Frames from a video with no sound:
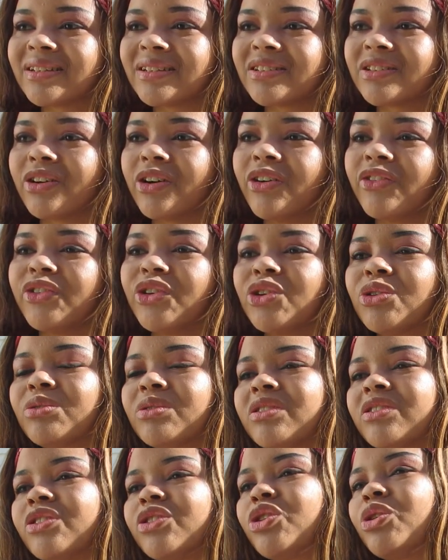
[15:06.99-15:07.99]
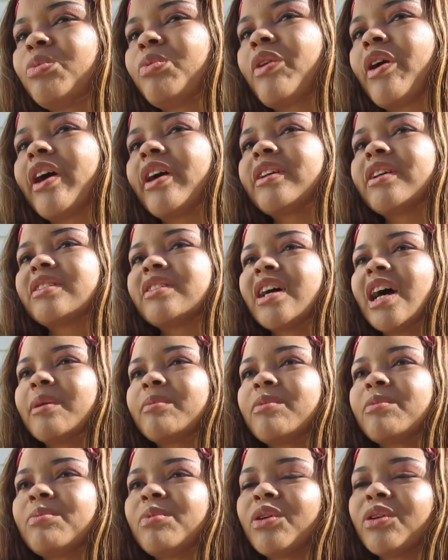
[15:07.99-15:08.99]
So you're so you're probably the
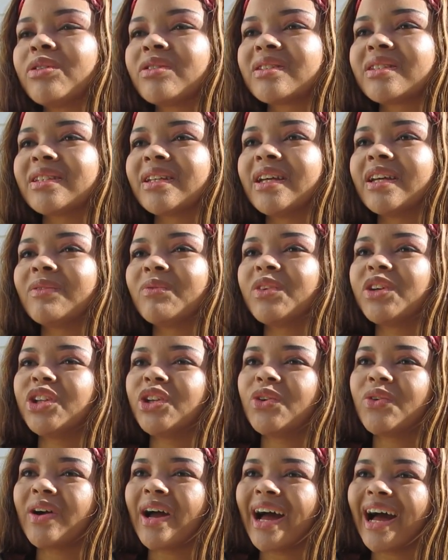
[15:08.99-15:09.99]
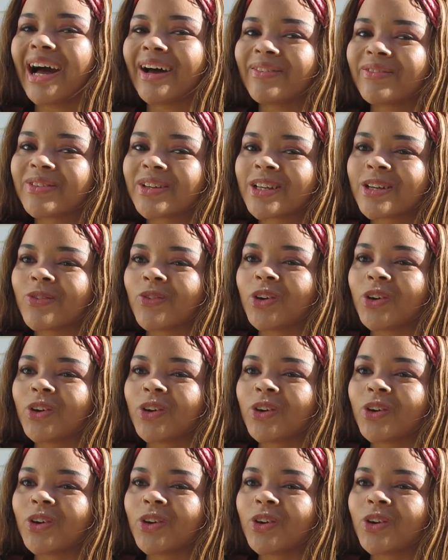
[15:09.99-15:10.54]
type of person when you have